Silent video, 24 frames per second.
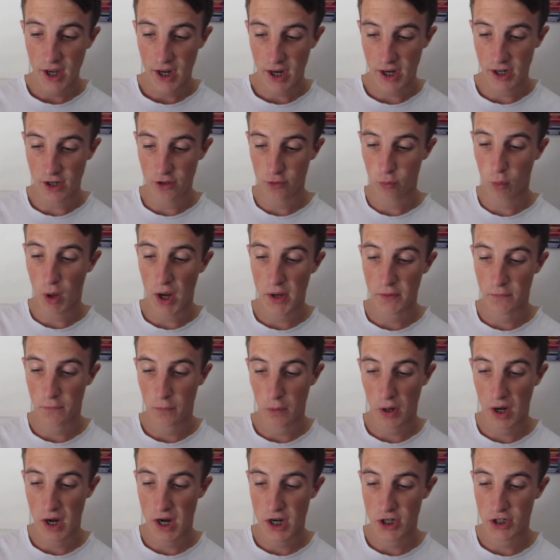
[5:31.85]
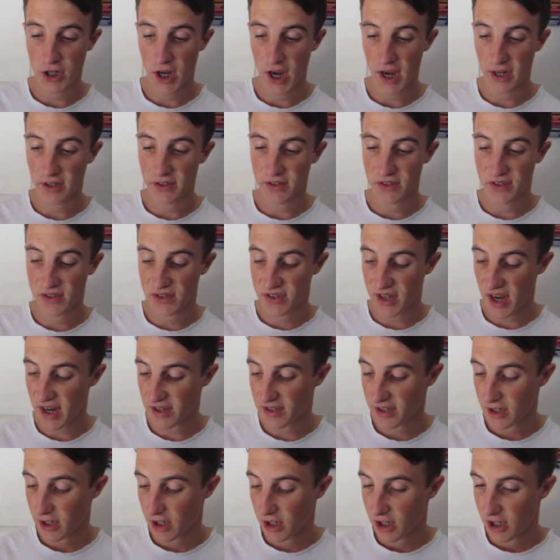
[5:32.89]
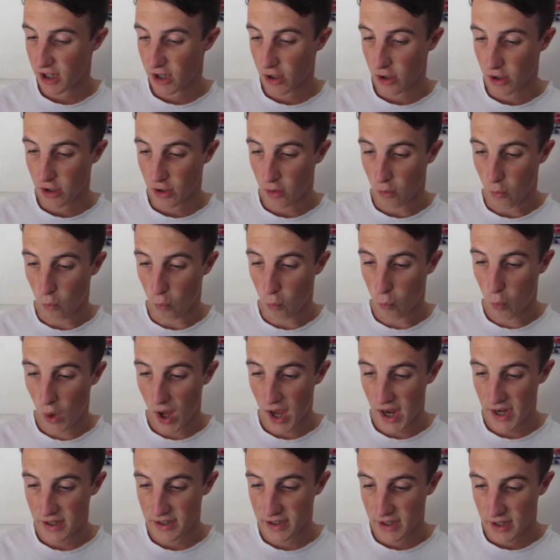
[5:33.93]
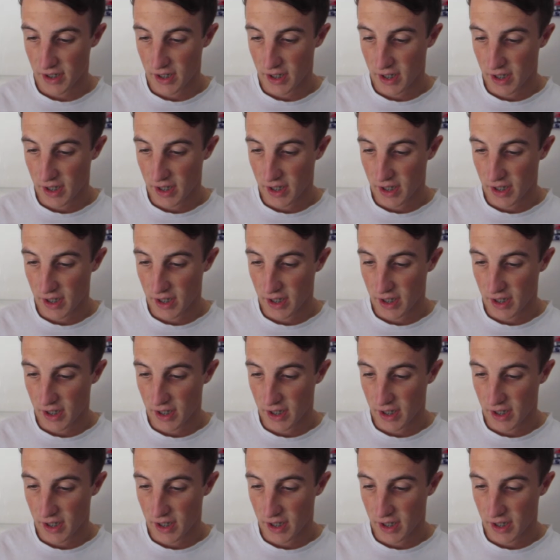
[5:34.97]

It is weight for age and set weight.